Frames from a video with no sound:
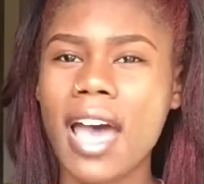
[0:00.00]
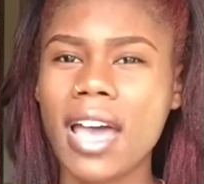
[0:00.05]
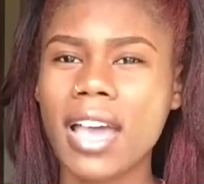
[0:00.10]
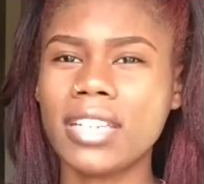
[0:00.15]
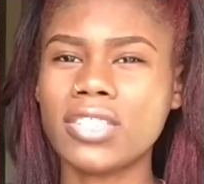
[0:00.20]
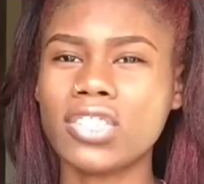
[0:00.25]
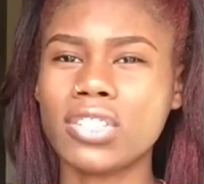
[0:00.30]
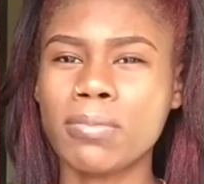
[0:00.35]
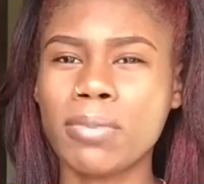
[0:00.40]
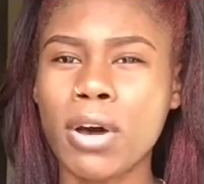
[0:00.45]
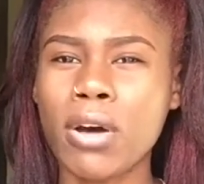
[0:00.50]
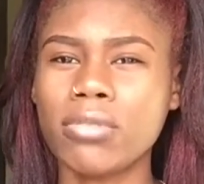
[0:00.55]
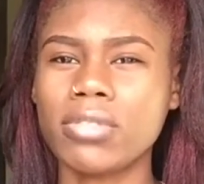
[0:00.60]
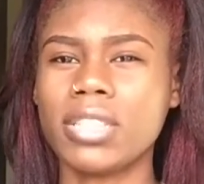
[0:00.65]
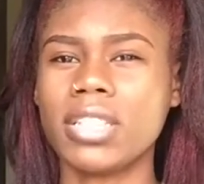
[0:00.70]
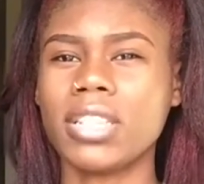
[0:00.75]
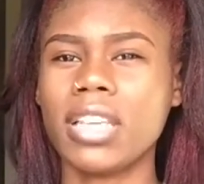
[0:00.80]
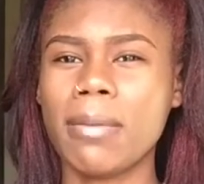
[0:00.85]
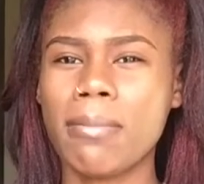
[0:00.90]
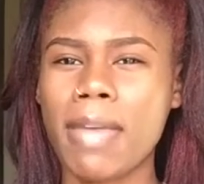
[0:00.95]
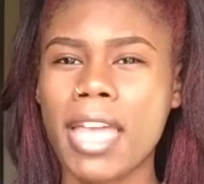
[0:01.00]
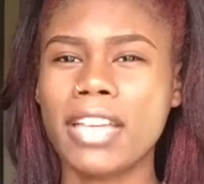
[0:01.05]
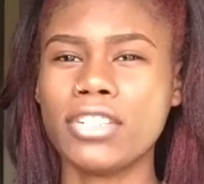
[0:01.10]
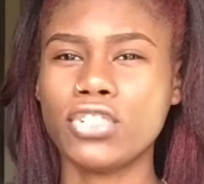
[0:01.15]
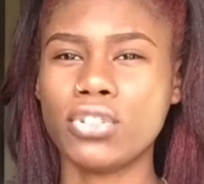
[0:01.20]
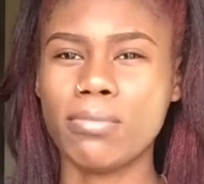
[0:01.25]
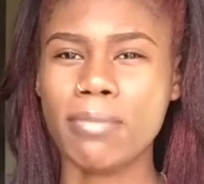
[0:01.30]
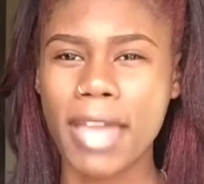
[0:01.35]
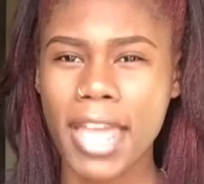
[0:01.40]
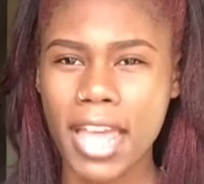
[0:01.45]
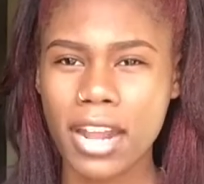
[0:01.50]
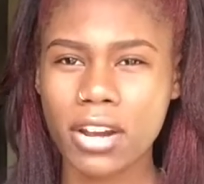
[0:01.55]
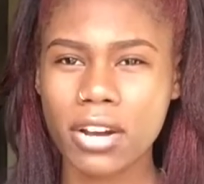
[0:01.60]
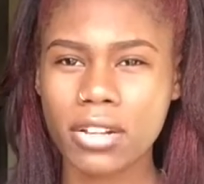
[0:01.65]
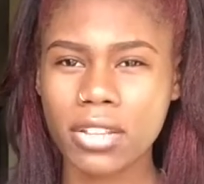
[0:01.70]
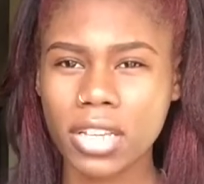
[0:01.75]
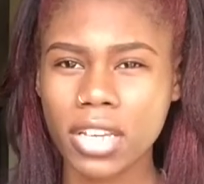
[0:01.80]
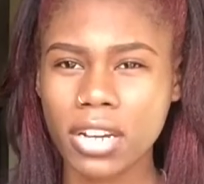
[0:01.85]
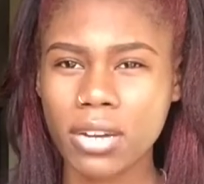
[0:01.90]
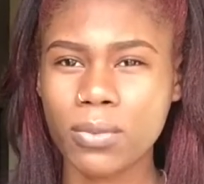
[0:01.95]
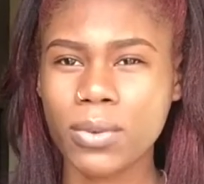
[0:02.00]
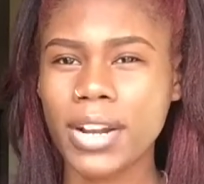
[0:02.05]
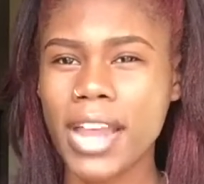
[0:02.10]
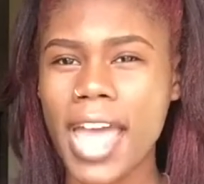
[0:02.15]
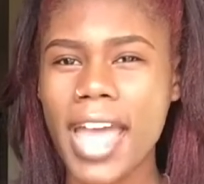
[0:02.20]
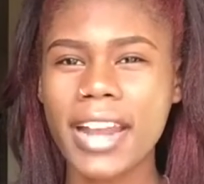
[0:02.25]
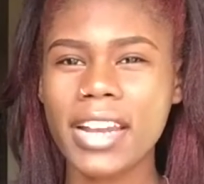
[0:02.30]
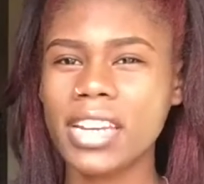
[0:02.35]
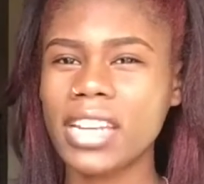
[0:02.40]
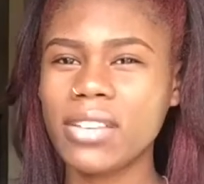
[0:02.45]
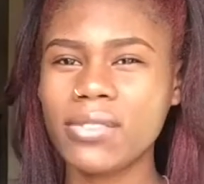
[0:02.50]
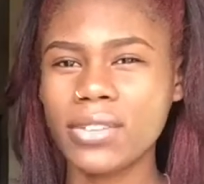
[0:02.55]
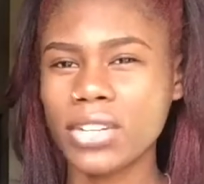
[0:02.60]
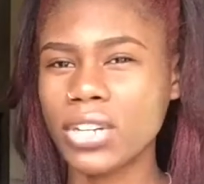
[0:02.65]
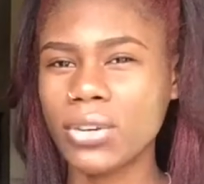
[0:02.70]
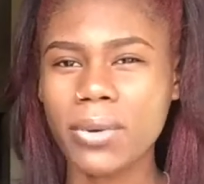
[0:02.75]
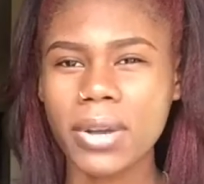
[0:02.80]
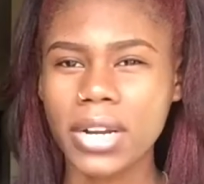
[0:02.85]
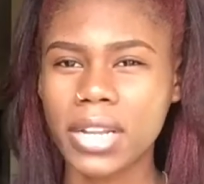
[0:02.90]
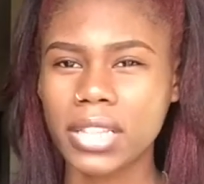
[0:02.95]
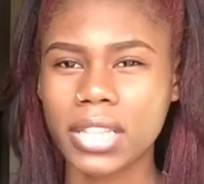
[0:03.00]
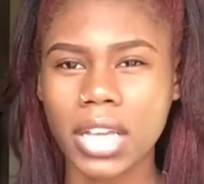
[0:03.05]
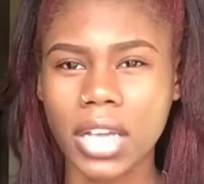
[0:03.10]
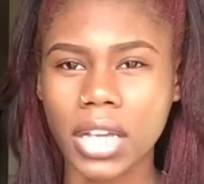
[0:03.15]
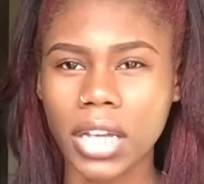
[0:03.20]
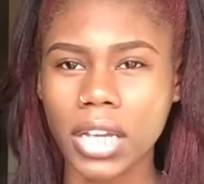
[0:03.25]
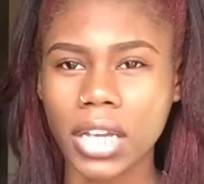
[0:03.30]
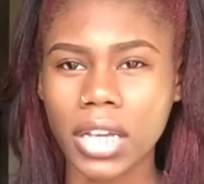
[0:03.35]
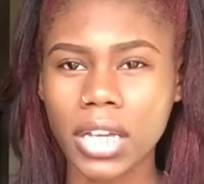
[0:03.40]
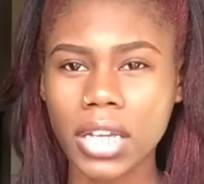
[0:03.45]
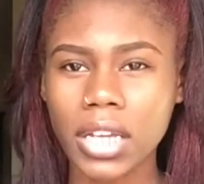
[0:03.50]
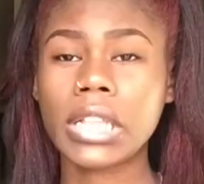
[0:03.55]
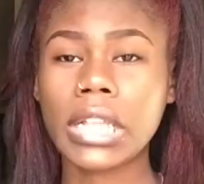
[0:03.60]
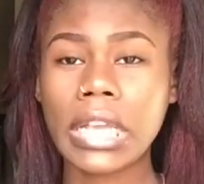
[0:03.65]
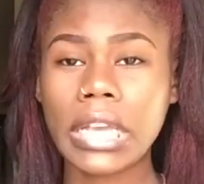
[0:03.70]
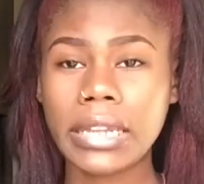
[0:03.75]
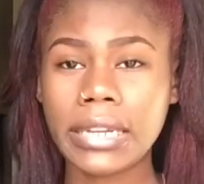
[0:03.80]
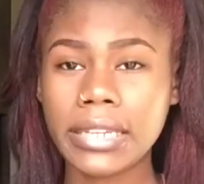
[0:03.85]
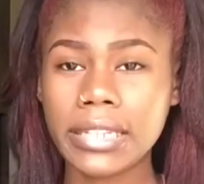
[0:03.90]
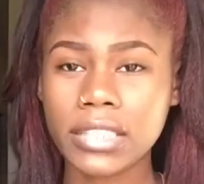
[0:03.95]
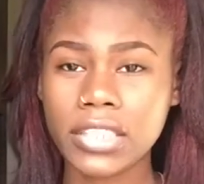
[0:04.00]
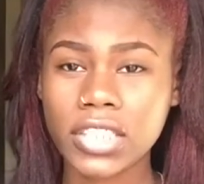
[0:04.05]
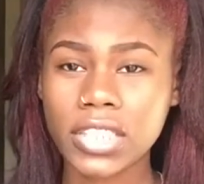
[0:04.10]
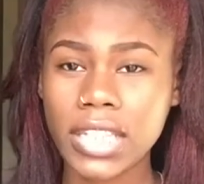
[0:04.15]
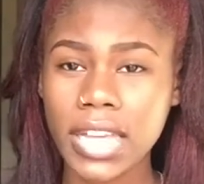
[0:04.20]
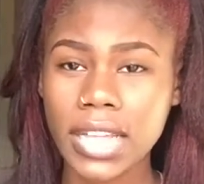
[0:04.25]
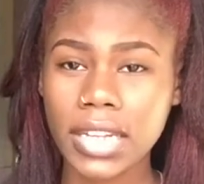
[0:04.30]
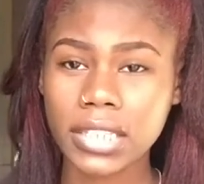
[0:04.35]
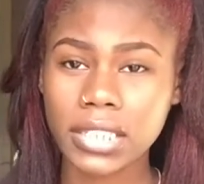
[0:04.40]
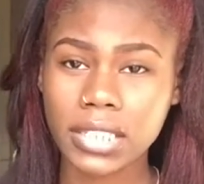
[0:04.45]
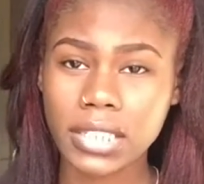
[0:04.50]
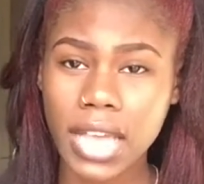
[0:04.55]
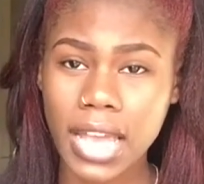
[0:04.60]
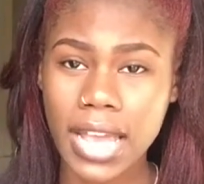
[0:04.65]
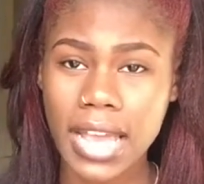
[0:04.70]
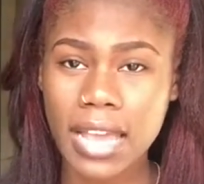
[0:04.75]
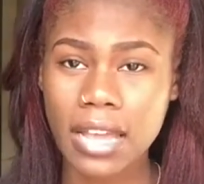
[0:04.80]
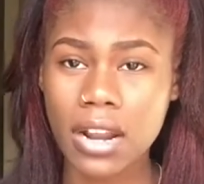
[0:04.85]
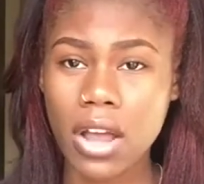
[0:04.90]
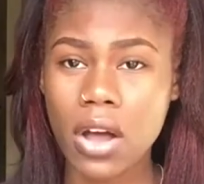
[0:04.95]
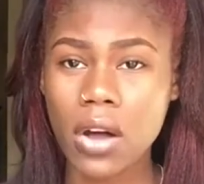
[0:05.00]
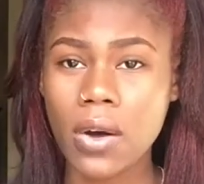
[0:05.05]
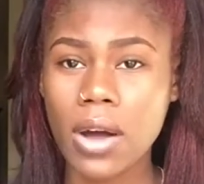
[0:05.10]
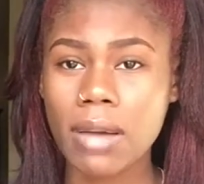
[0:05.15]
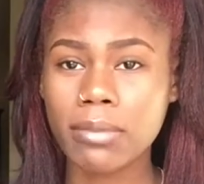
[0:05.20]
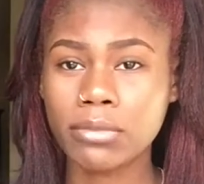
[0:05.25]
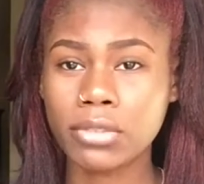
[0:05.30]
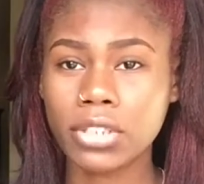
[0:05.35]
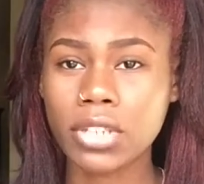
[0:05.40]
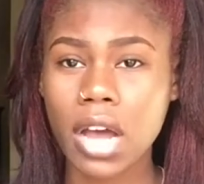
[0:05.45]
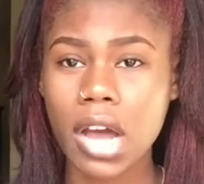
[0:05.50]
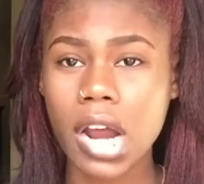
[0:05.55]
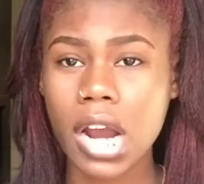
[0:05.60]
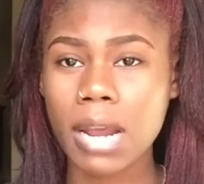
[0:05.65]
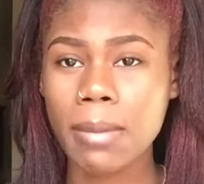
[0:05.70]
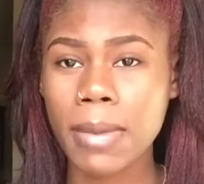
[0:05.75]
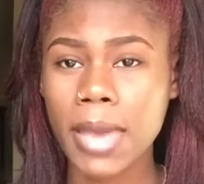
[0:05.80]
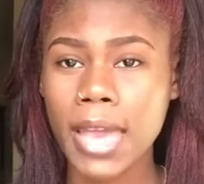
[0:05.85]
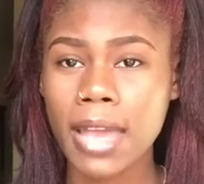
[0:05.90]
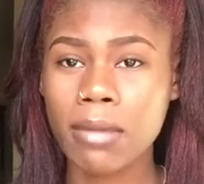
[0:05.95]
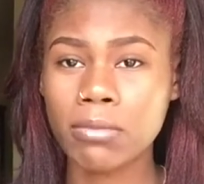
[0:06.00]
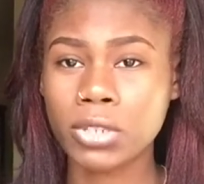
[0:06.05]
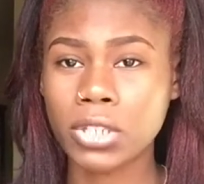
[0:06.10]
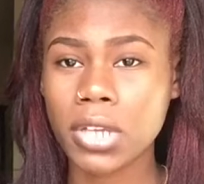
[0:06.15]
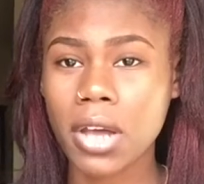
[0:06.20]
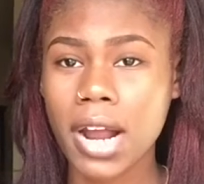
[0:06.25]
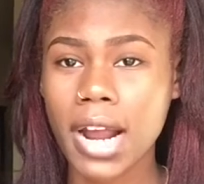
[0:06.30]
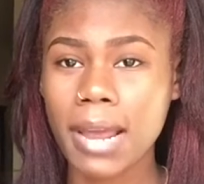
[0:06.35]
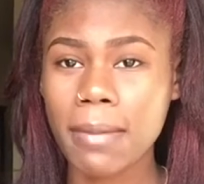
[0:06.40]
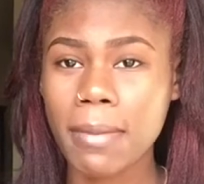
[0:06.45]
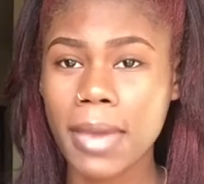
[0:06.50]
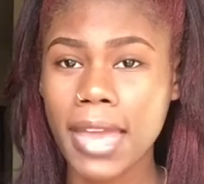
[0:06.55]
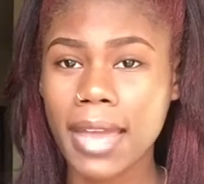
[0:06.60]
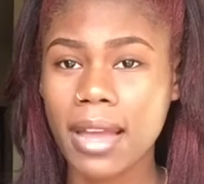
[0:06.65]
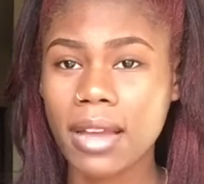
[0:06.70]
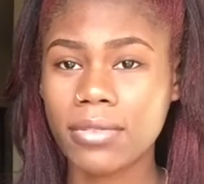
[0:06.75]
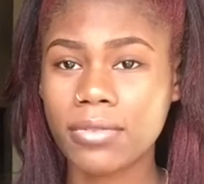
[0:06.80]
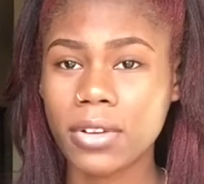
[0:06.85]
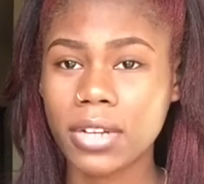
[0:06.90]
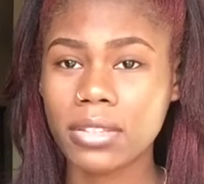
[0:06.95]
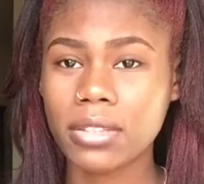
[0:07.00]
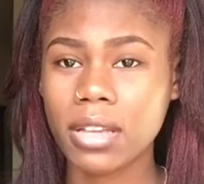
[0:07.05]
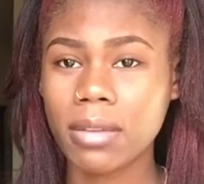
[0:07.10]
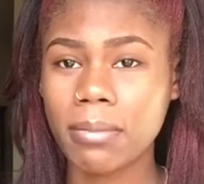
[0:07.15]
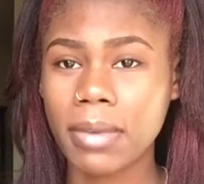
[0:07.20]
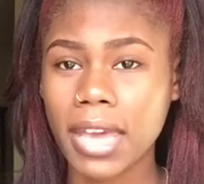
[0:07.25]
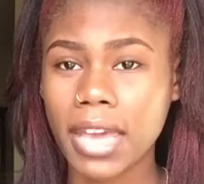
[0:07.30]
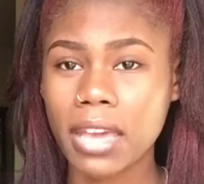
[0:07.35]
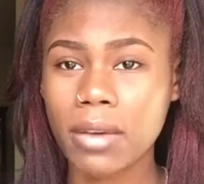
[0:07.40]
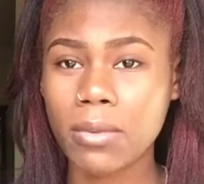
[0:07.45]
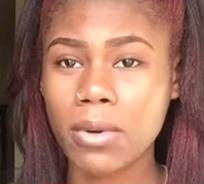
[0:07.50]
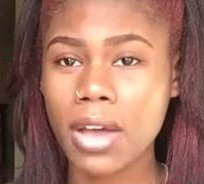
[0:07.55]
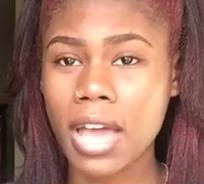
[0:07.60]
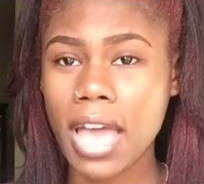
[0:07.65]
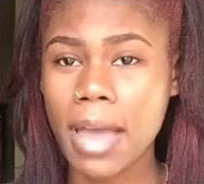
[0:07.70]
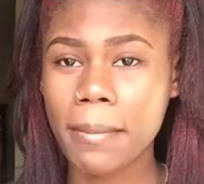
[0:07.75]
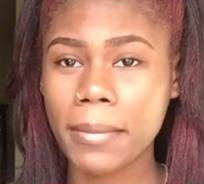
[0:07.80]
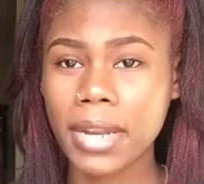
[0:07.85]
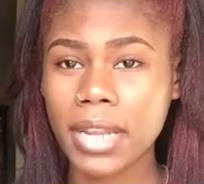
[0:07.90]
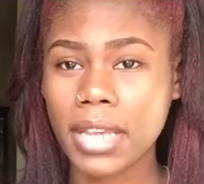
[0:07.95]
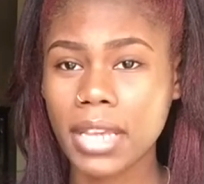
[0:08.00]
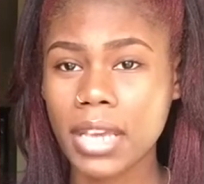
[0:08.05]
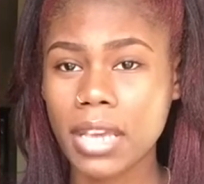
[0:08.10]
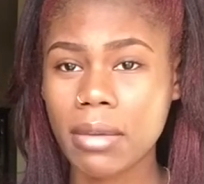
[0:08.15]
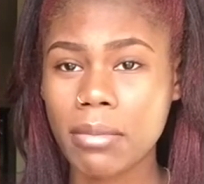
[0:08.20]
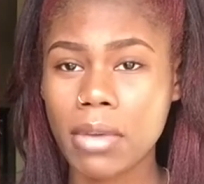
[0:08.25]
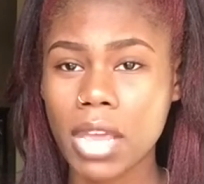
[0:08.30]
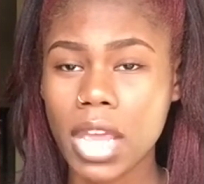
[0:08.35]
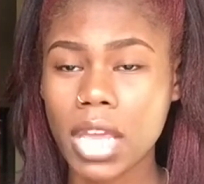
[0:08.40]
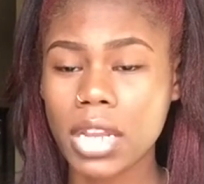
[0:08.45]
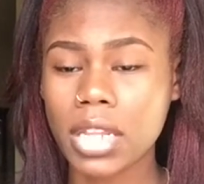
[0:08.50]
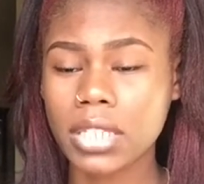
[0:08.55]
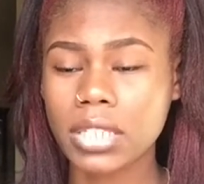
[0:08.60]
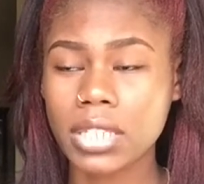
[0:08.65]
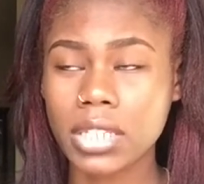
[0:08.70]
I supposedly made you mad earlier when I didn't even do anything. And he's steady saying, oh, I'm sorry, babe. I fucked up, babe. It won't happen again, babe.